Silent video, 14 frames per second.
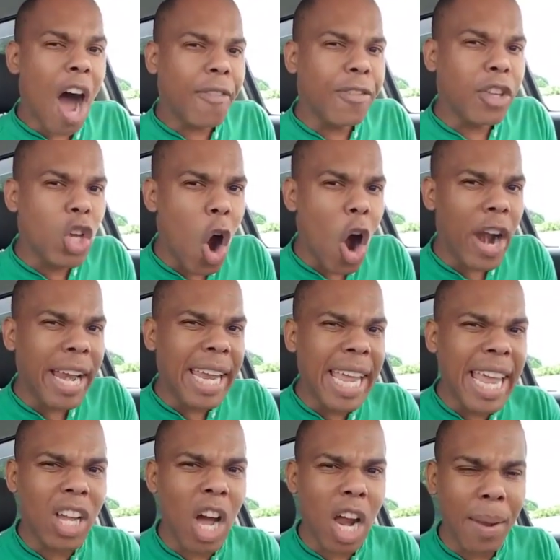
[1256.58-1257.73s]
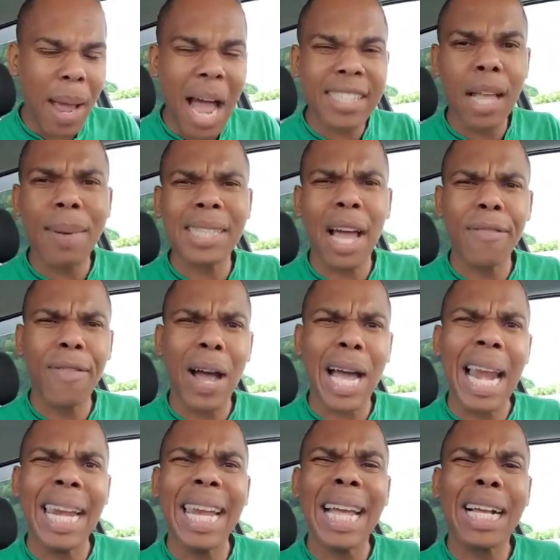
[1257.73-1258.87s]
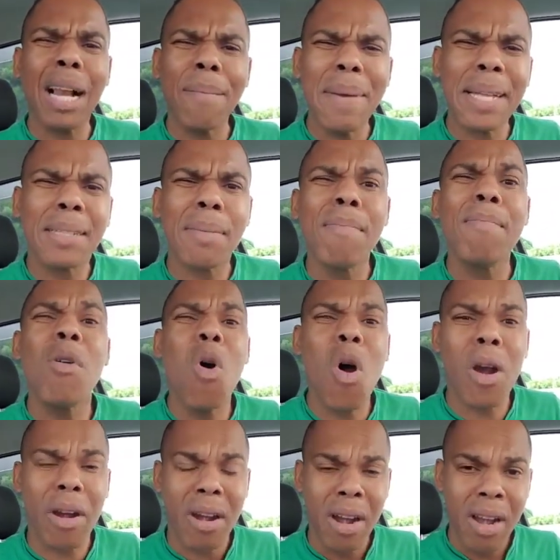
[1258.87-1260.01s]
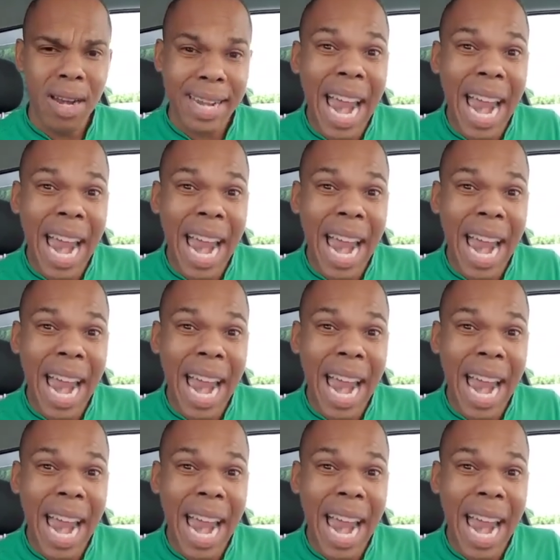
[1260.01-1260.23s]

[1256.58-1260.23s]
of your economy, as a matter of fact, a little bit more